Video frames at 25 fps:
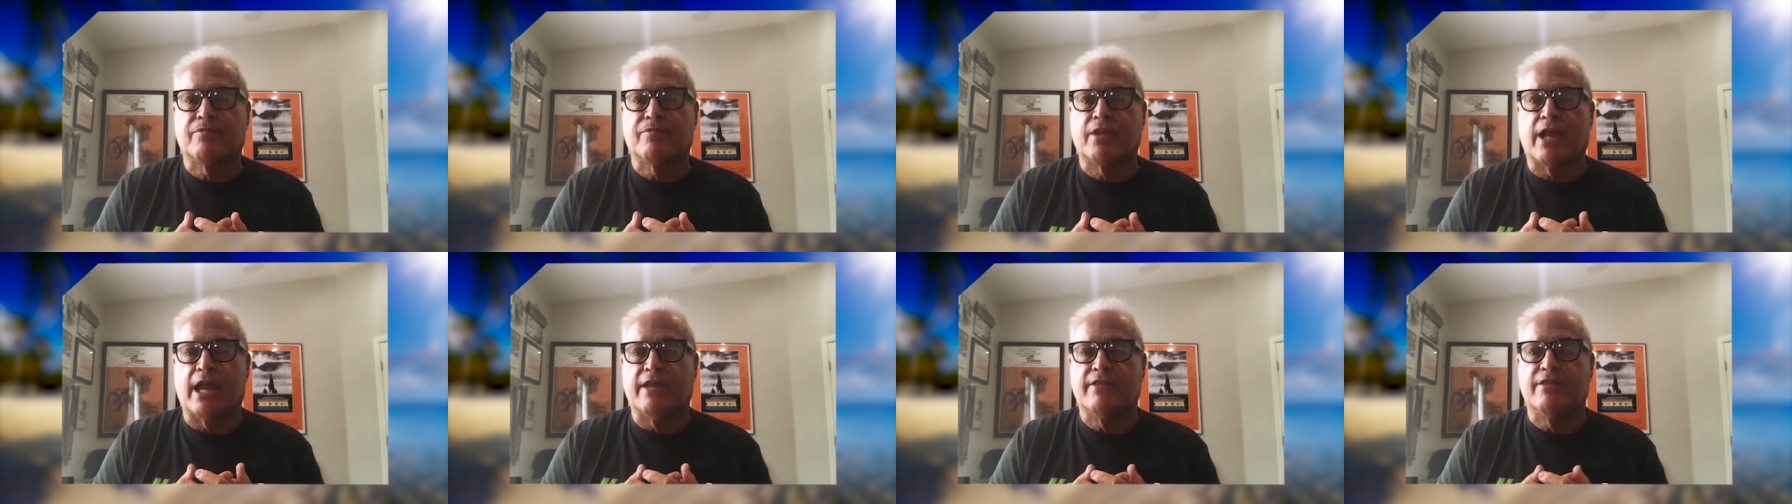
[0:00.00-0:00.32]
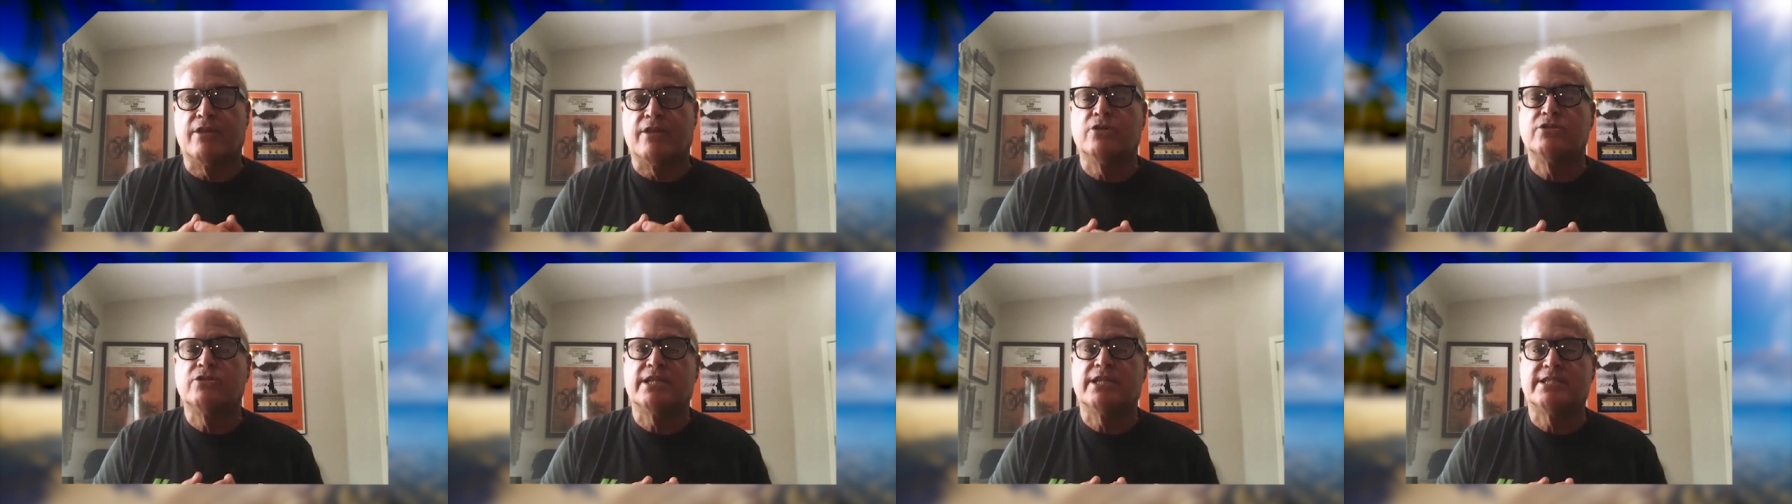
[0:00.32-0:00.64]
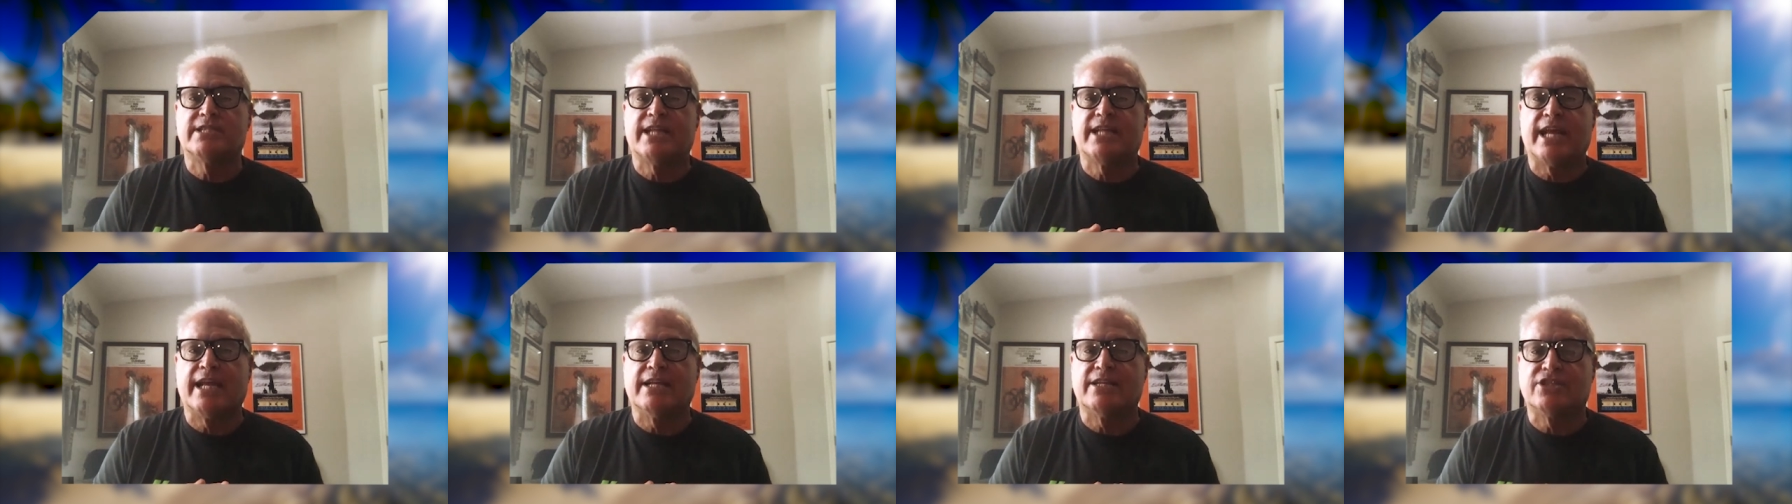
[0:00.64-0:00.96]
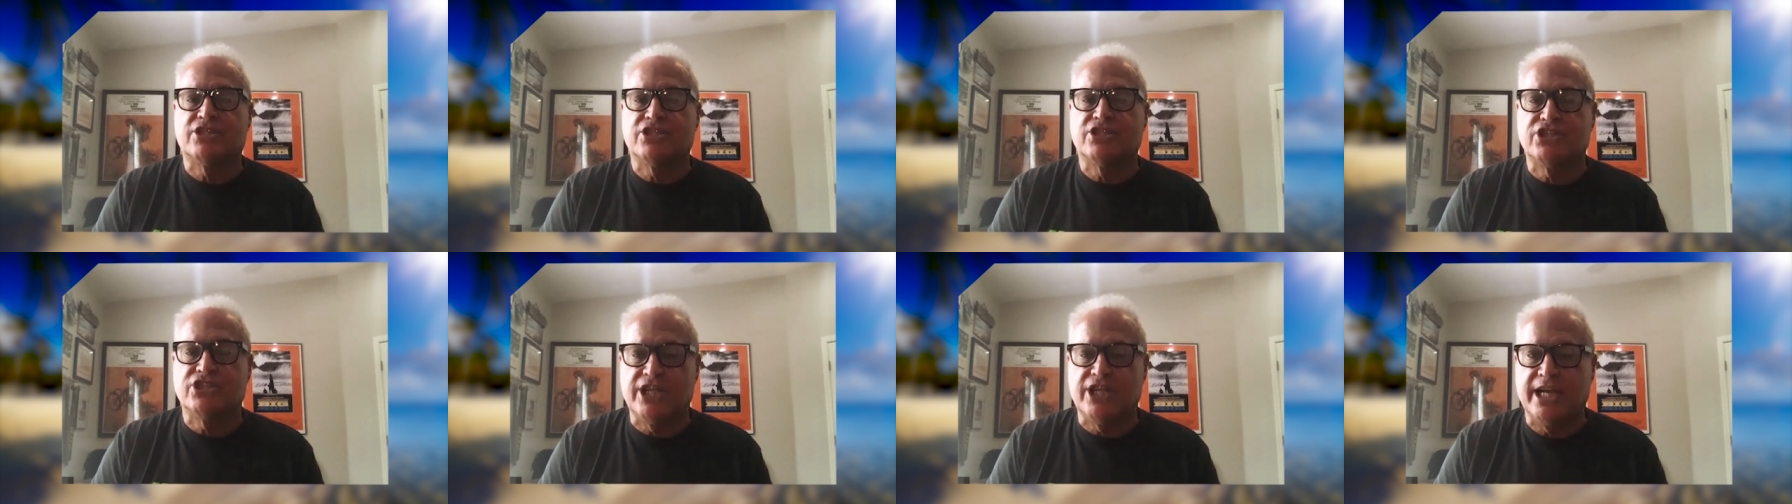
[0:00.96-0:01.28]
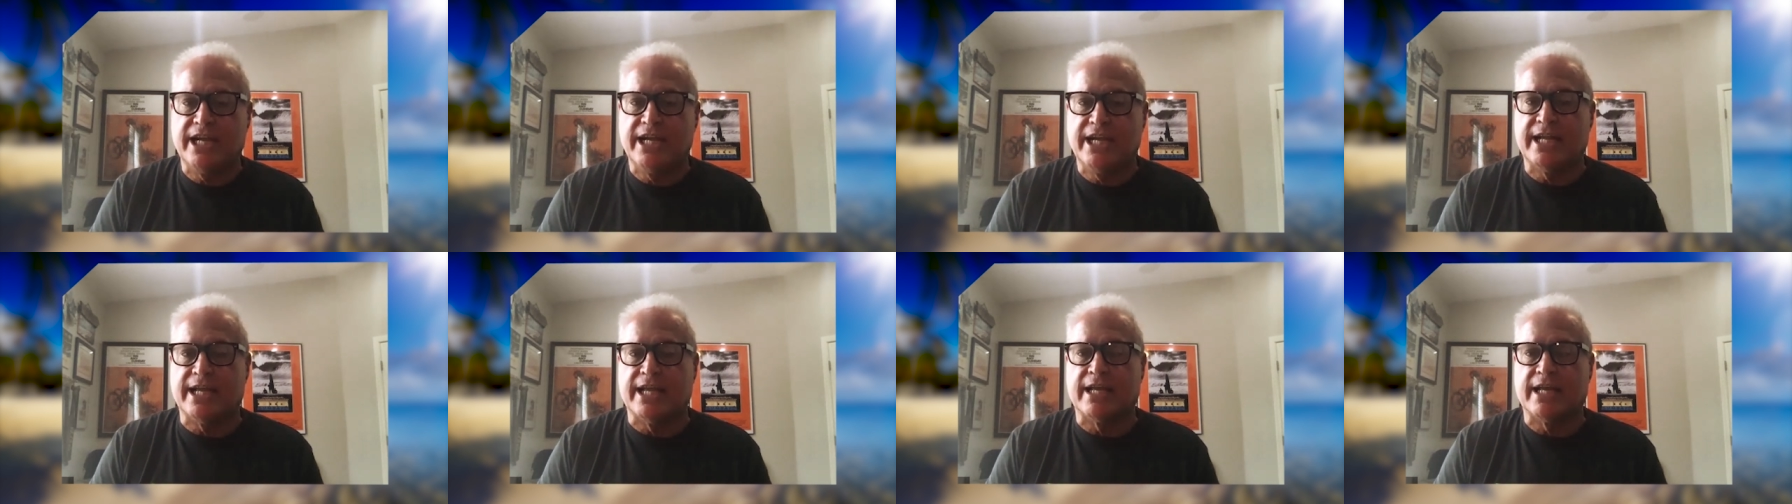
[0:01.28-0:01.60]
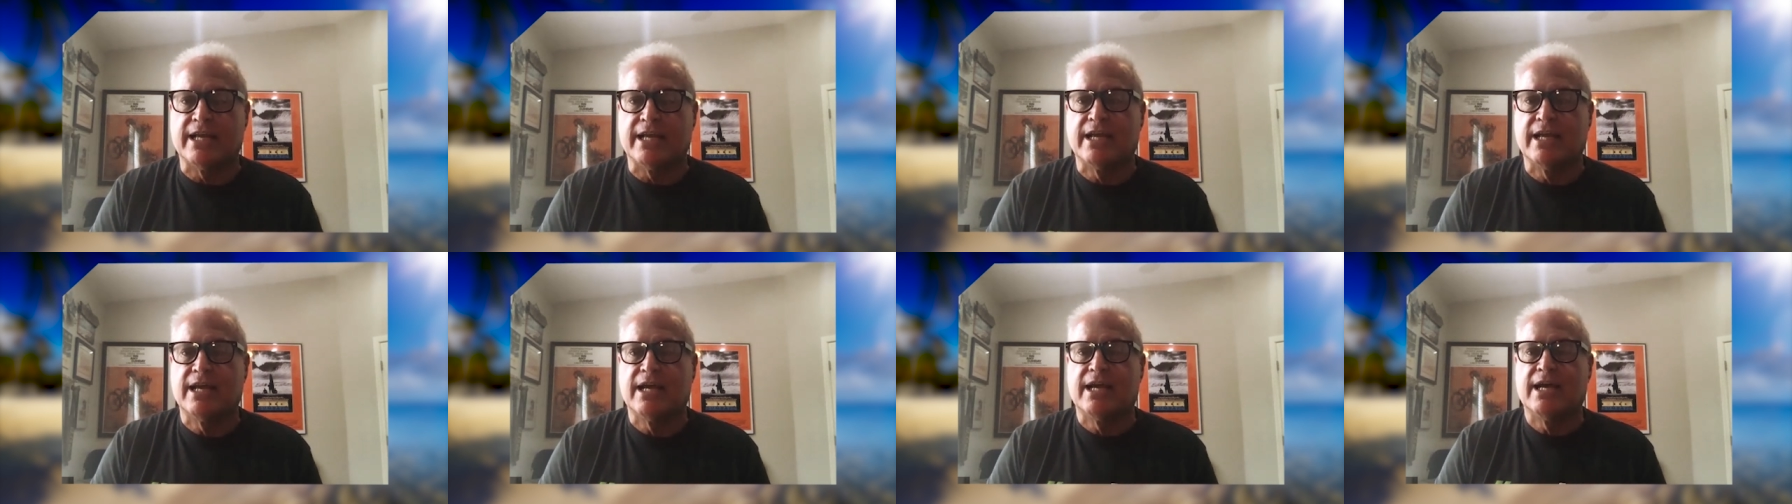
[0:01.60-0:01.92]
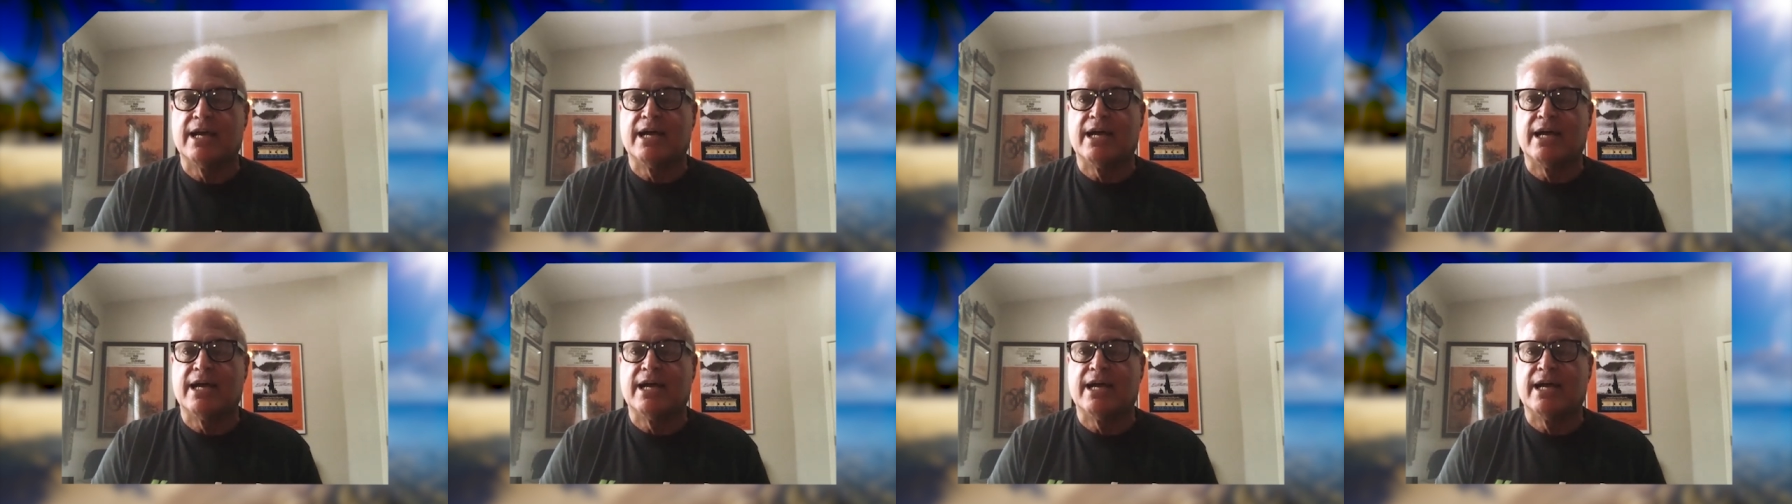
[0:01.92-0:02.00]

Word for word: And those that say it's cheating,